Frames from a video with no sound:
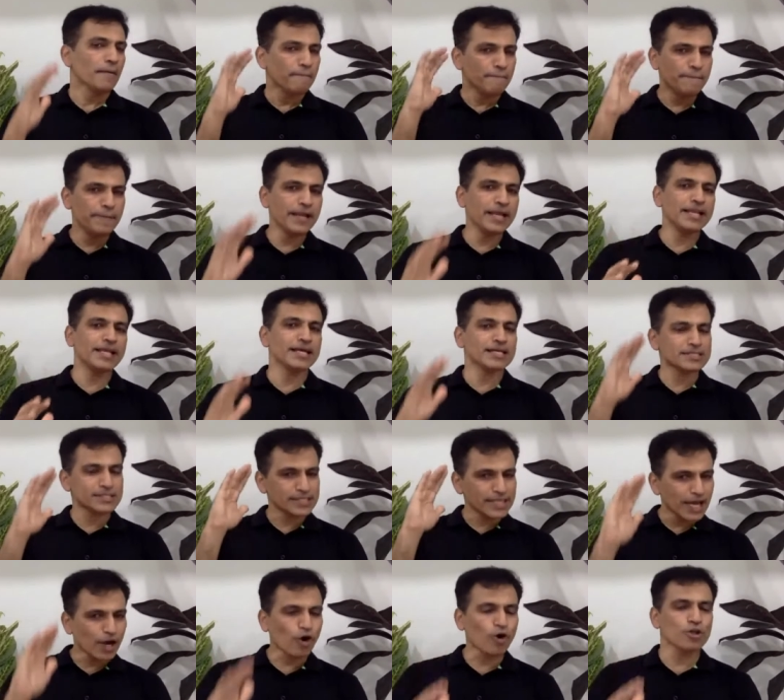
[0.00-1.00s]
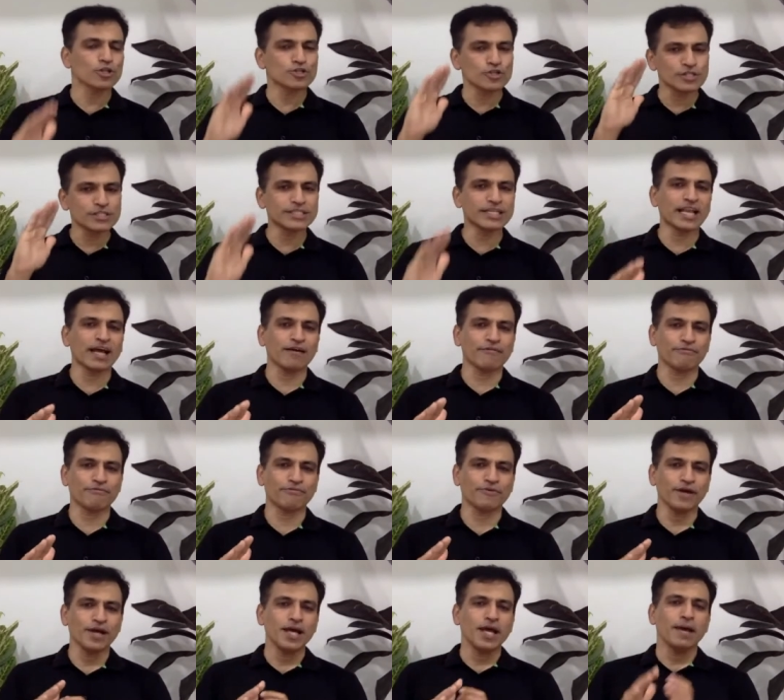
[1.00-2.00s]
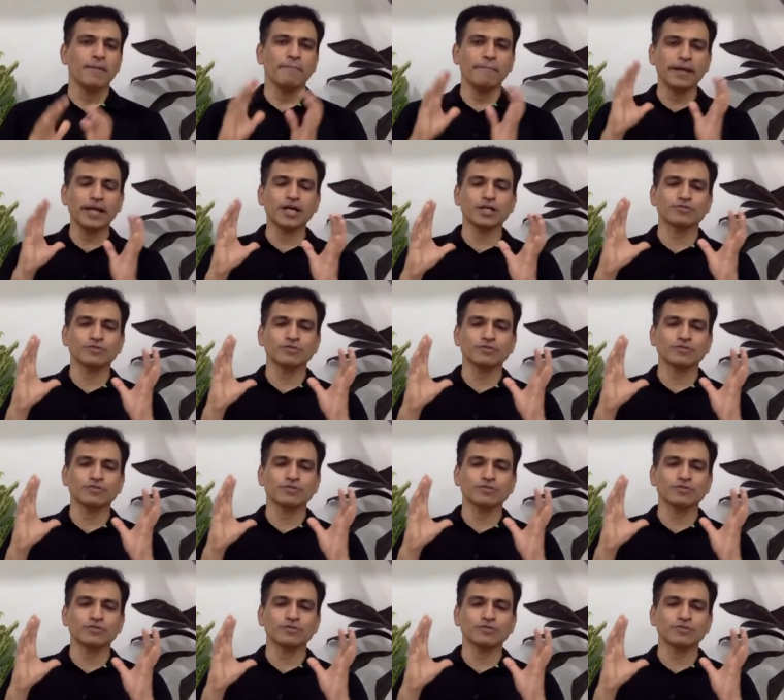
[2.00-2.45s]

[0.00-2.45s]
BDS also is enough because